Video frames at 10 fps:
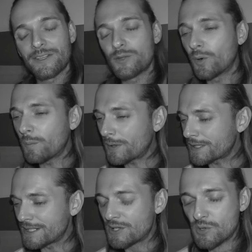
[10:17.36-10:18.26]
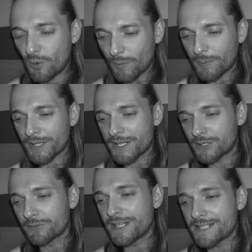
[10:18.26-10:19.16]
Nobody
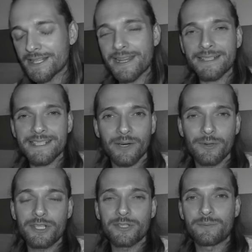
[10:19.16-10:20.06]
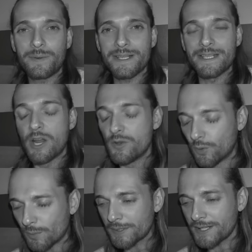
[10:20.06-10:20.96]
agrees that that's how it should be.
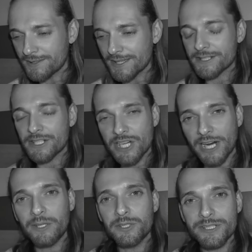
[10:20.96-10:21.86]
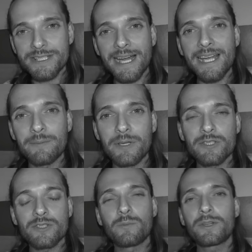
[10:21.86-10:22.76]
Nobody thinks a child should die
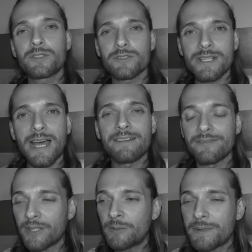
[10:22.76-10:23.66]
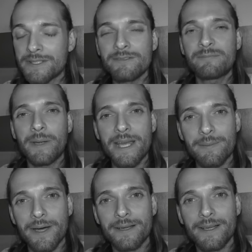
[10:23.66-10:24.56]
because someone doesn't have little bits of
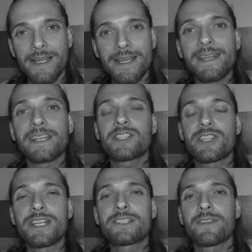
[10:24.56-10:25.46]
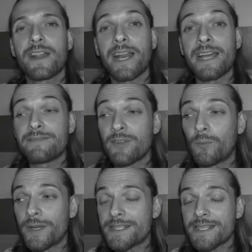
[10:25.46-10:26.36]
paper in exchange for the life that
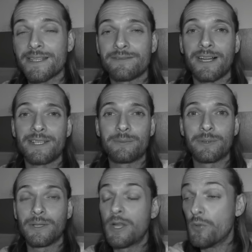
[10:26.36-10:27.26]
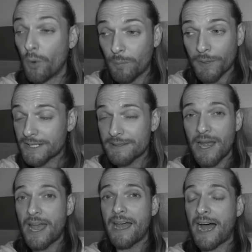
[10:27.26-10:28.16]
we say are valuable. Nobody
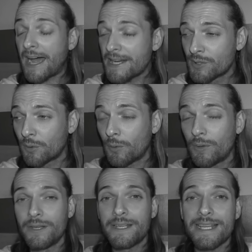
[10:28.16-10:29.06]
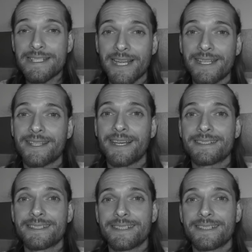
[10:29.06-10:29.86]
I know is like that.